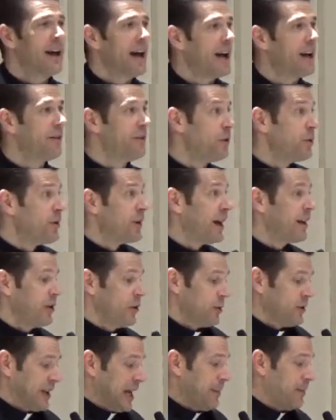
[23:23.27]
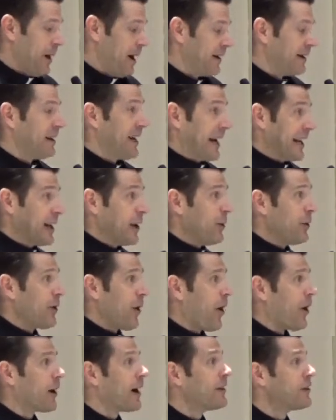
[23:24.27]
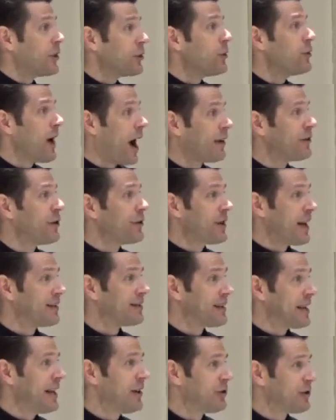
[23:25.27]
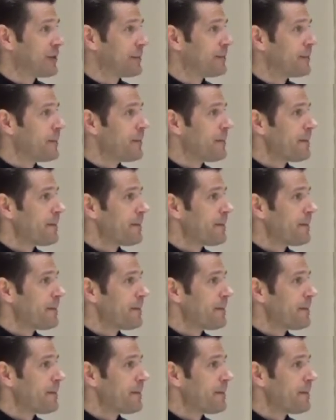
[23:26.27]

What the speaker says: And you keep on getting a new car until you got to your destination.